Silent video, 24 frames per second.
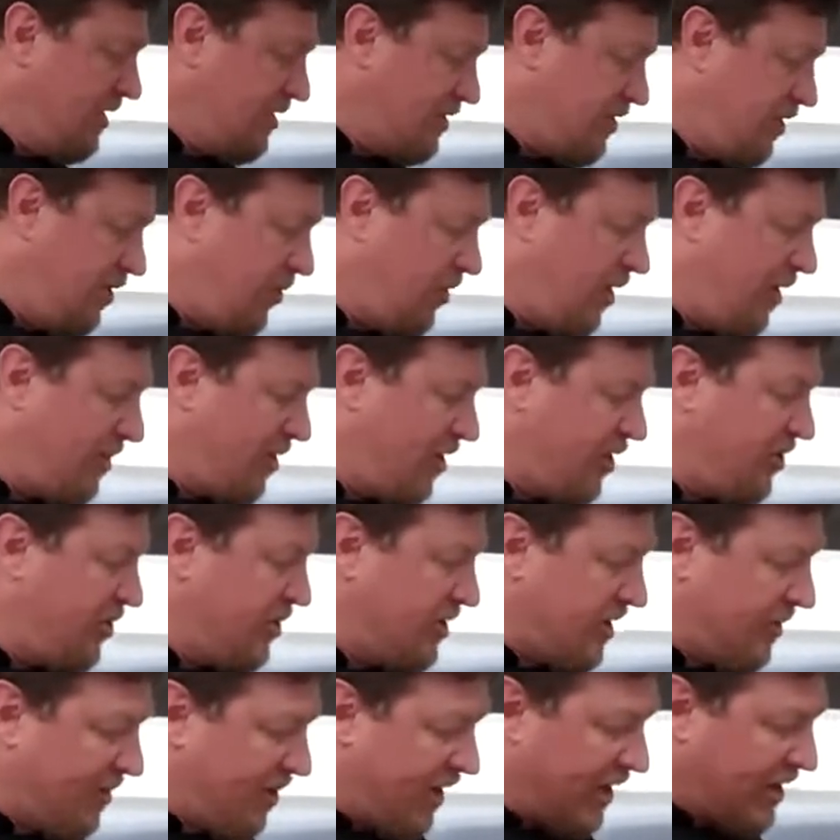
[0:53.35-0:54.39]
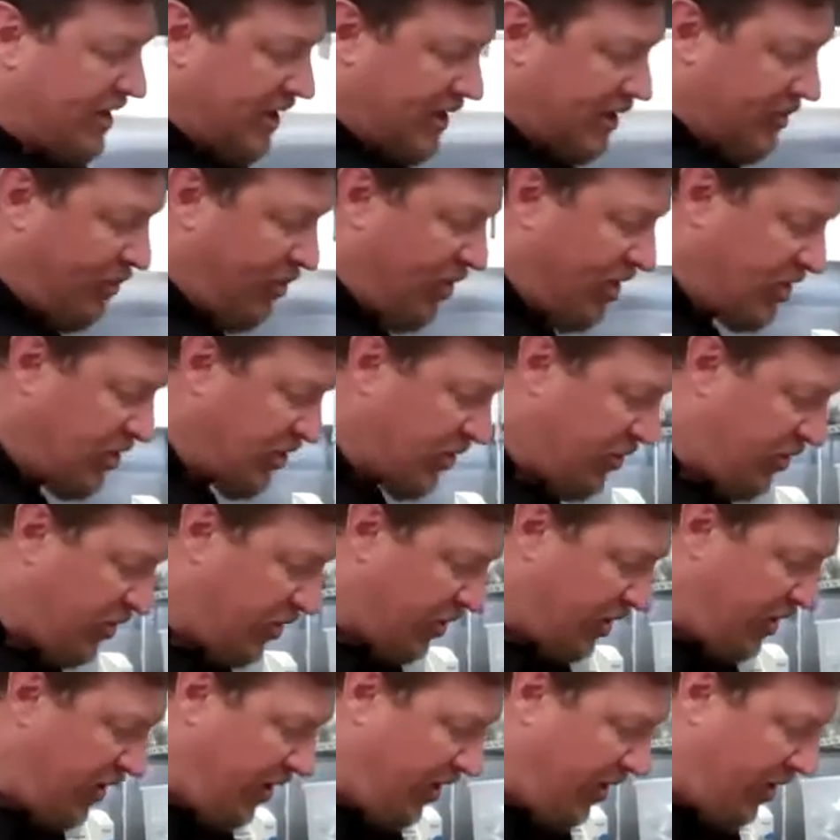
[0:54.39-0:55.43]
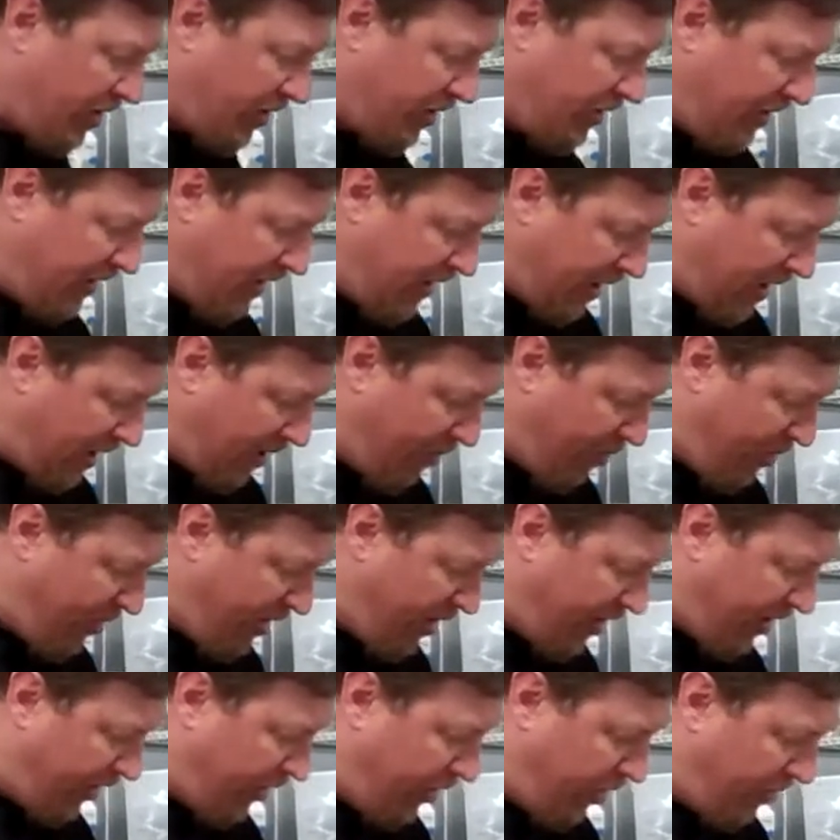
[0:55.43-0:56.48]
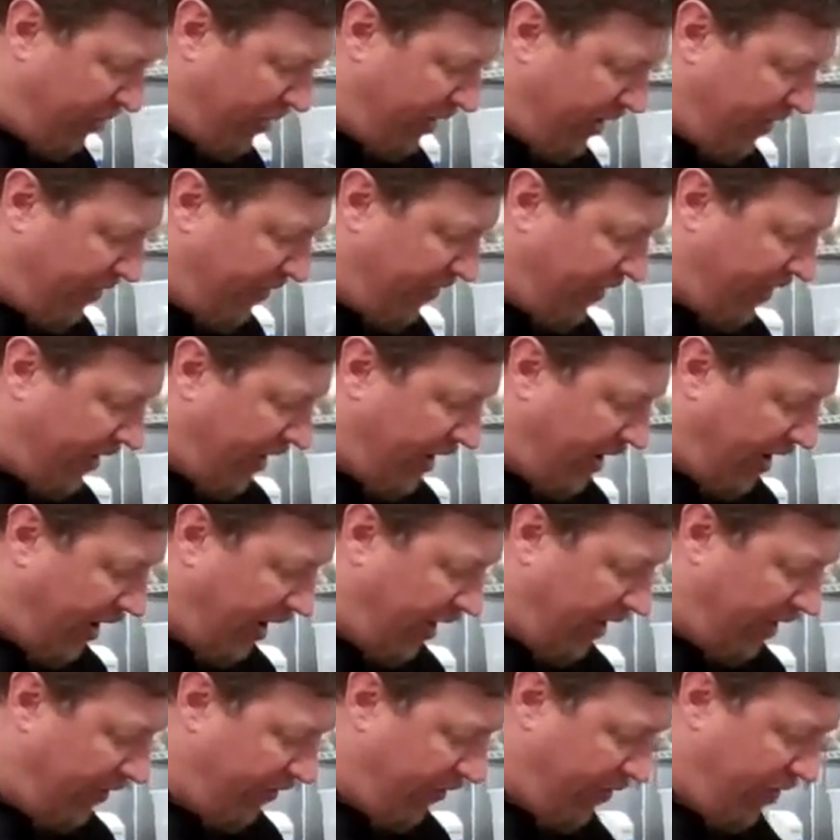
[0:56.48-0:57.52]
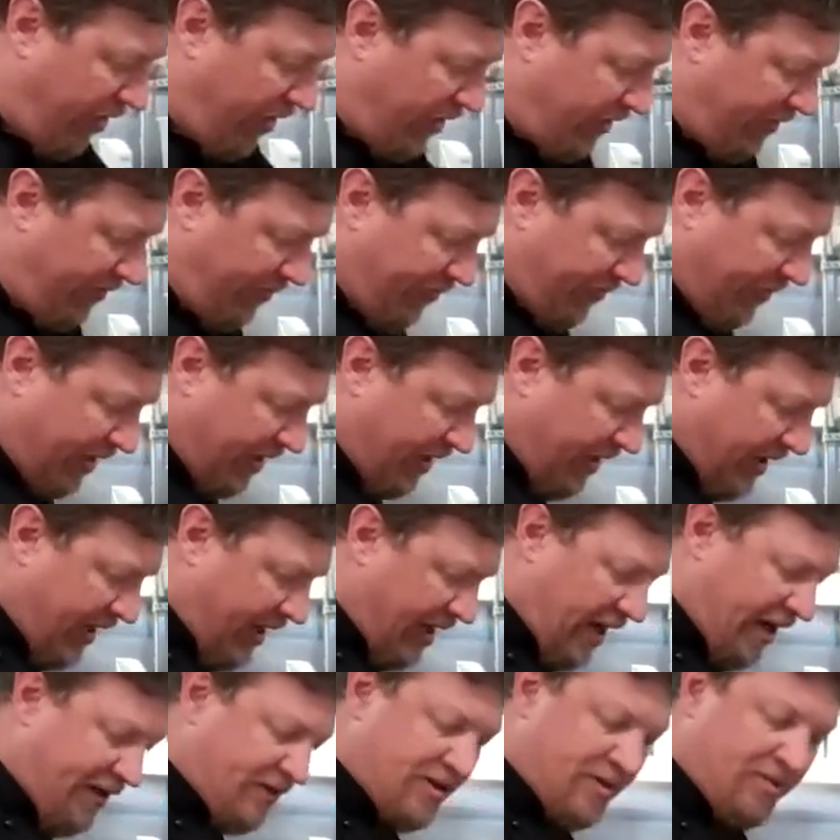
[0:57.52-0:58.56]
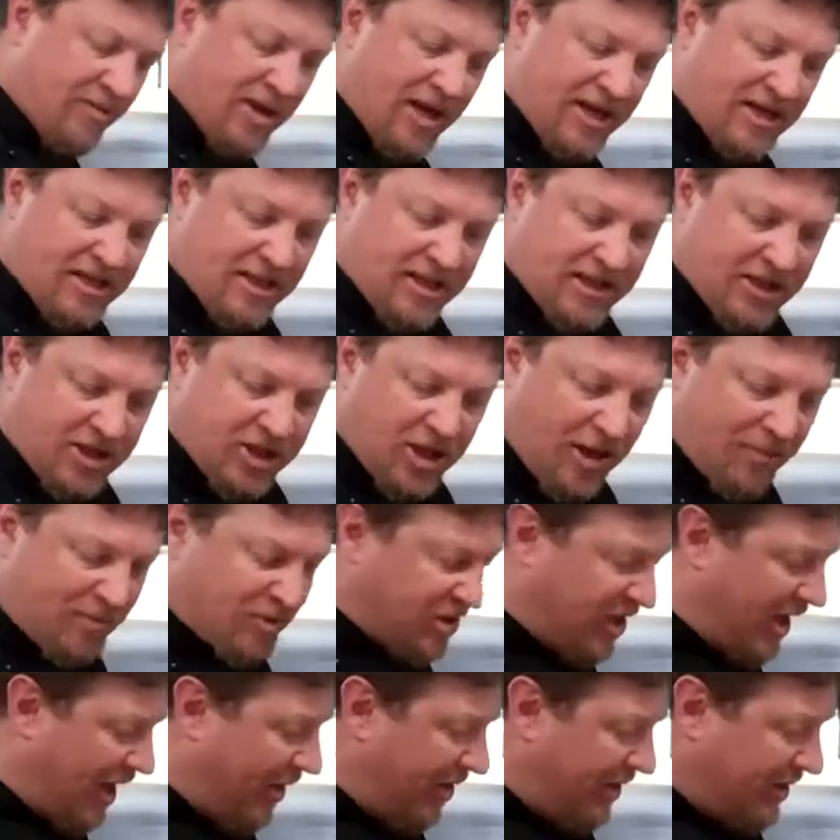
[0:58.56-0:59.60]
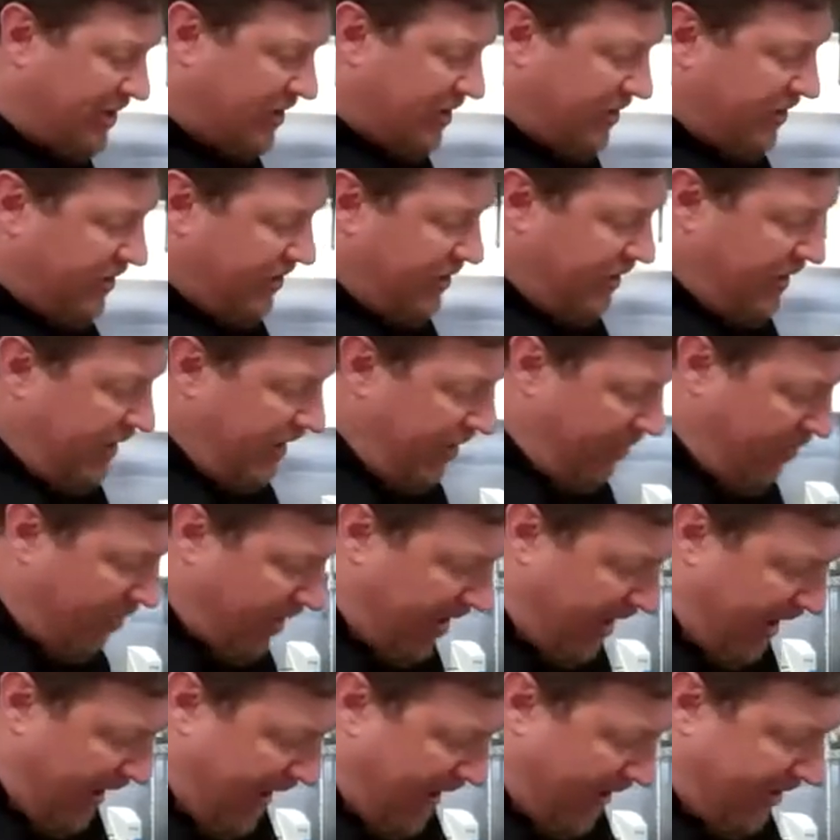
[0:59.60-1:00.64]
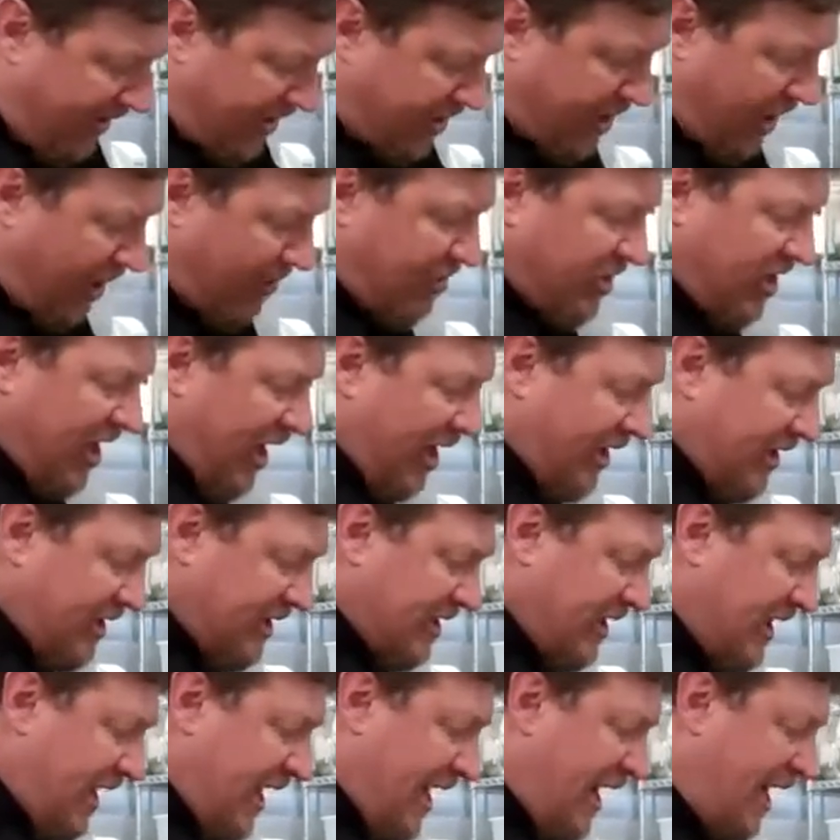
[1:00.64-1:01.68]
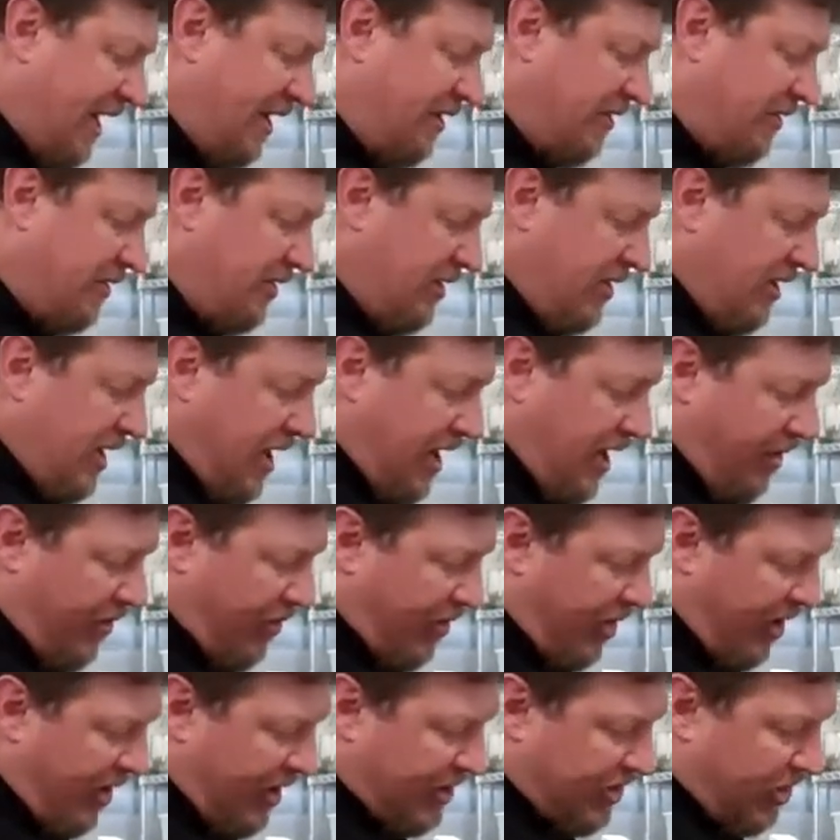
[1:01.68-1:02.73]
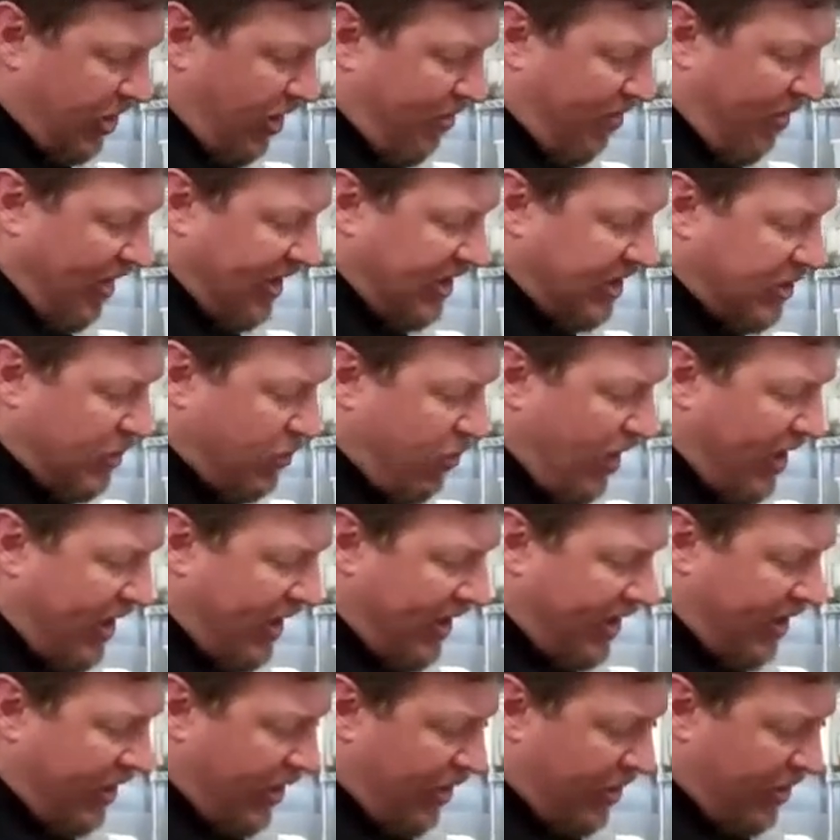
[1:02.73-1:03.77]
So what I'm going to do is I'm going to take the pressure cooker here and I put in a little bit of olive oil and I have some nicely chopped shallots. And we're going to add the chopped shallots to that, and then we're going to start by sweating